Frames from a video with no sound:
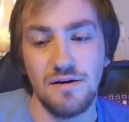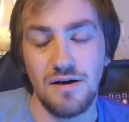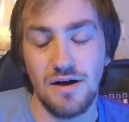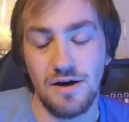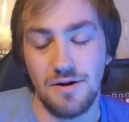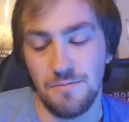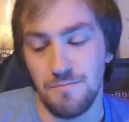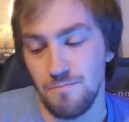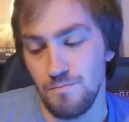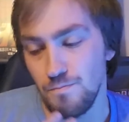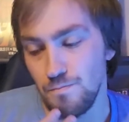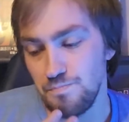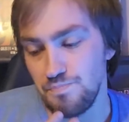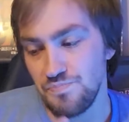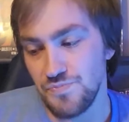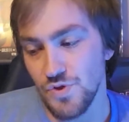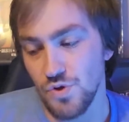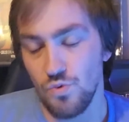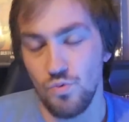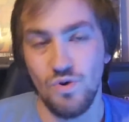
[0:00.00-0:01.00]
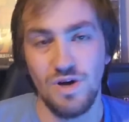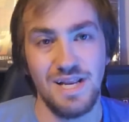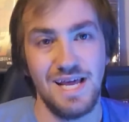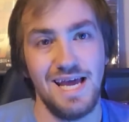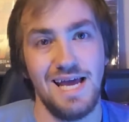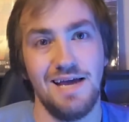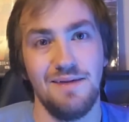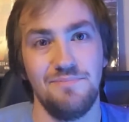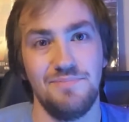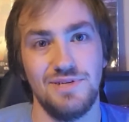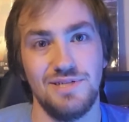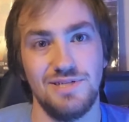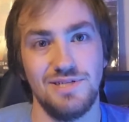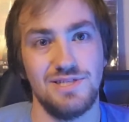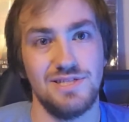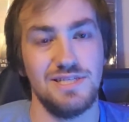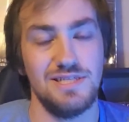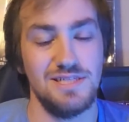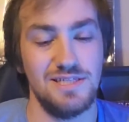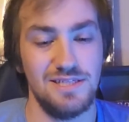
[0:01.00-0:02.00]
Um, what happens
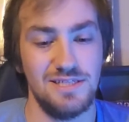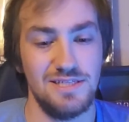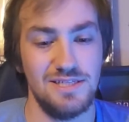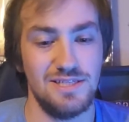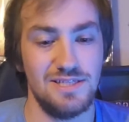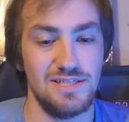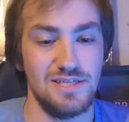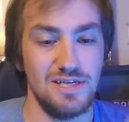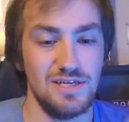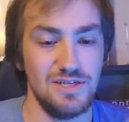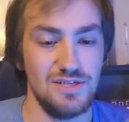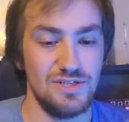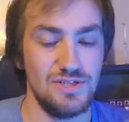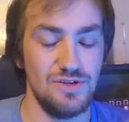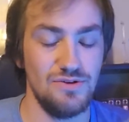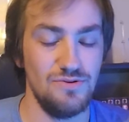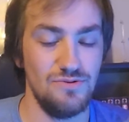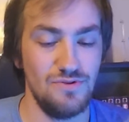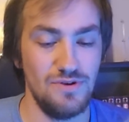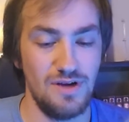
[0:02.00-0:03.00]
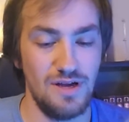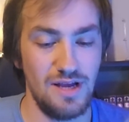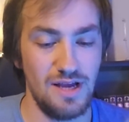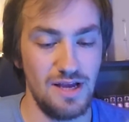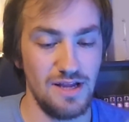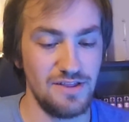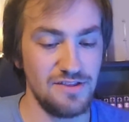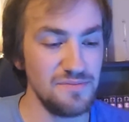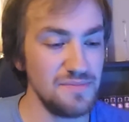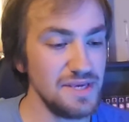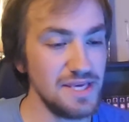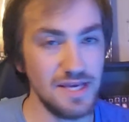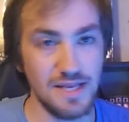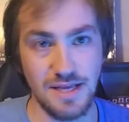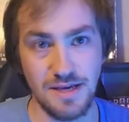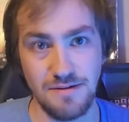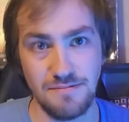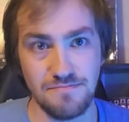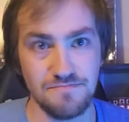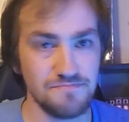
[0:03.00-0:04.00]
is, so at the
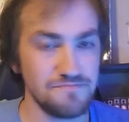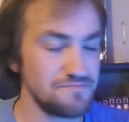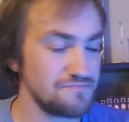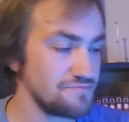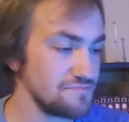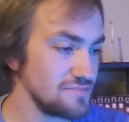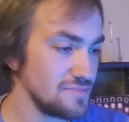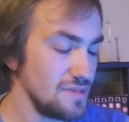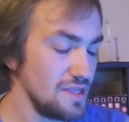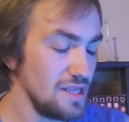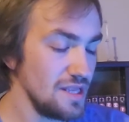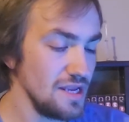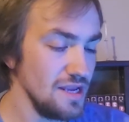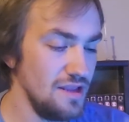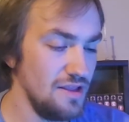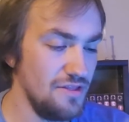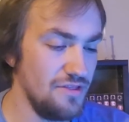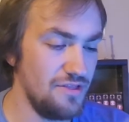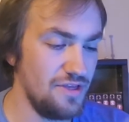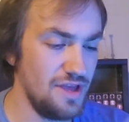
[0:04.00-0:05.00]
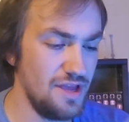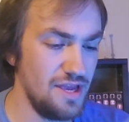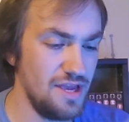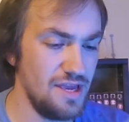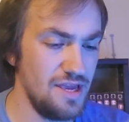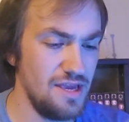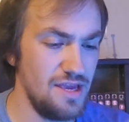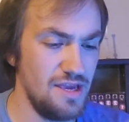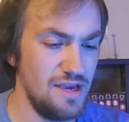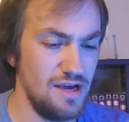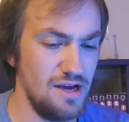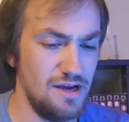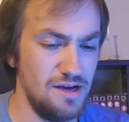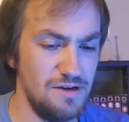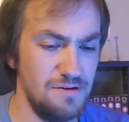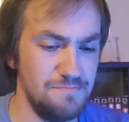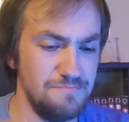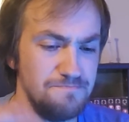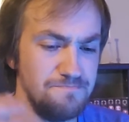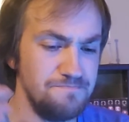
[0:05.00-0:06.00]
beginning, they
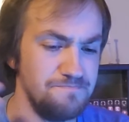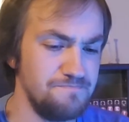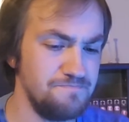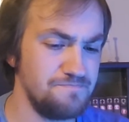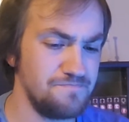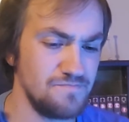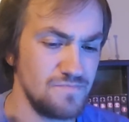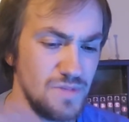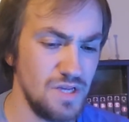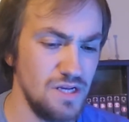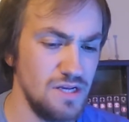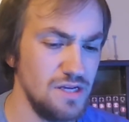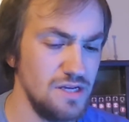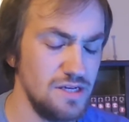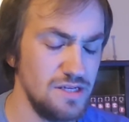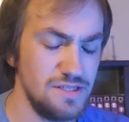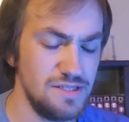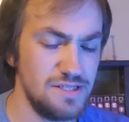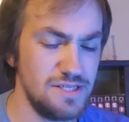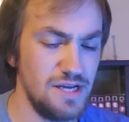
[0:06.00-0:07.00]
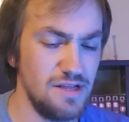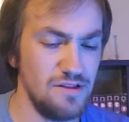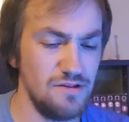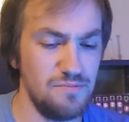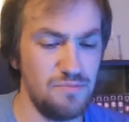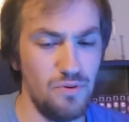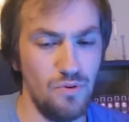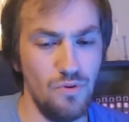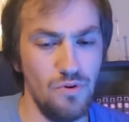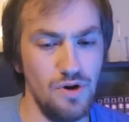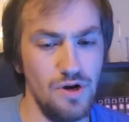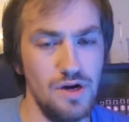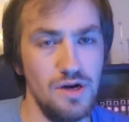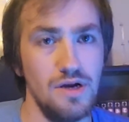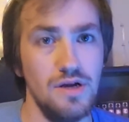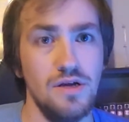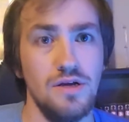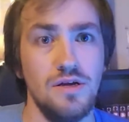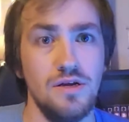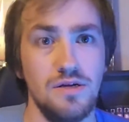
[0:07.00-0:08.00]
teleport
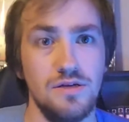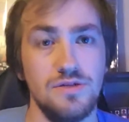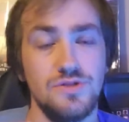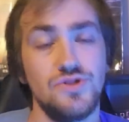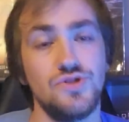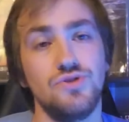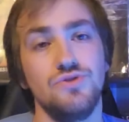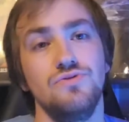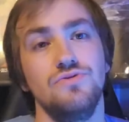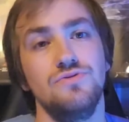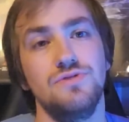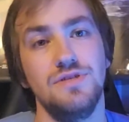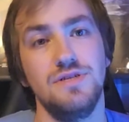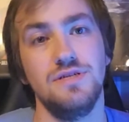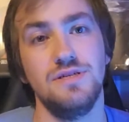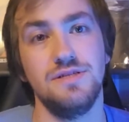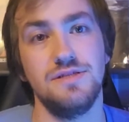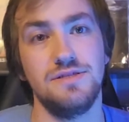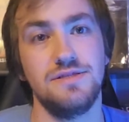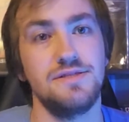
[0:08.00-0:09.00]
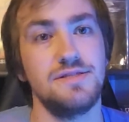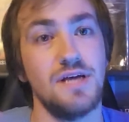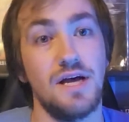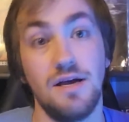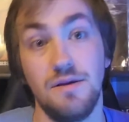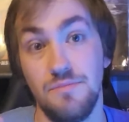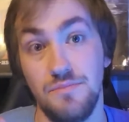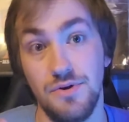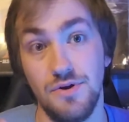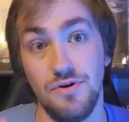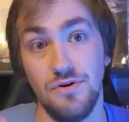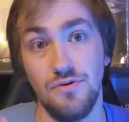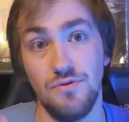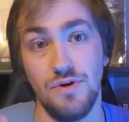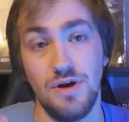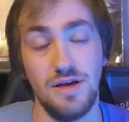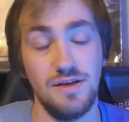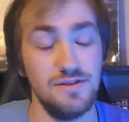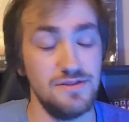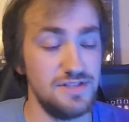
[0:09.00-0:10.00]
to the Time Bureau,
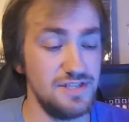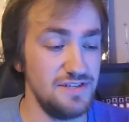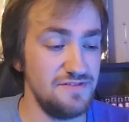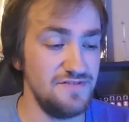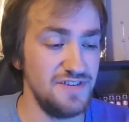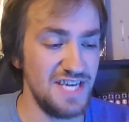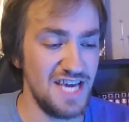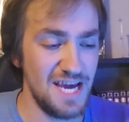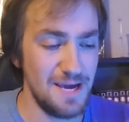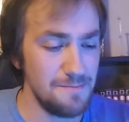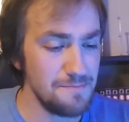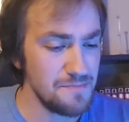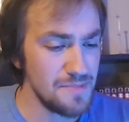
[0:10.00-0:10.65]
right? The TVA.